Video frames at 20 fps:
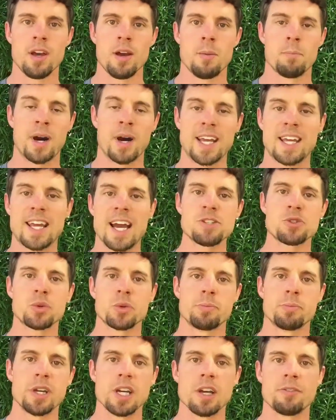My guess
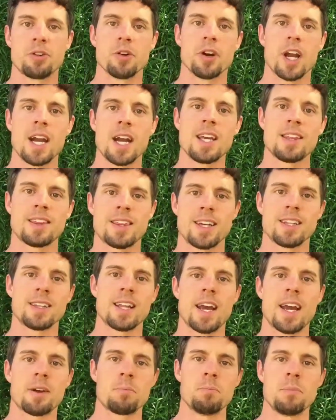would be if you're anything
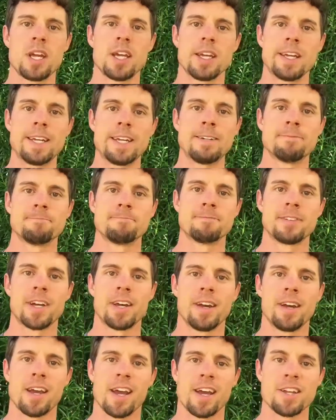like me,
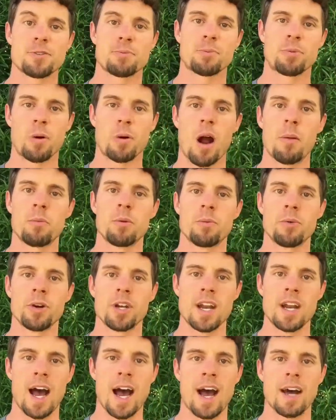it's probably
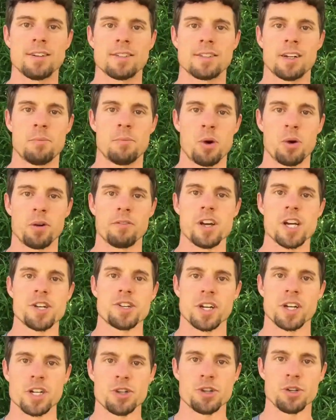not a
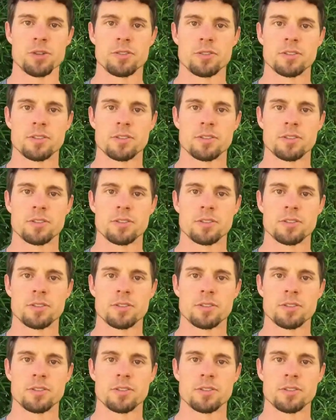motivation issue.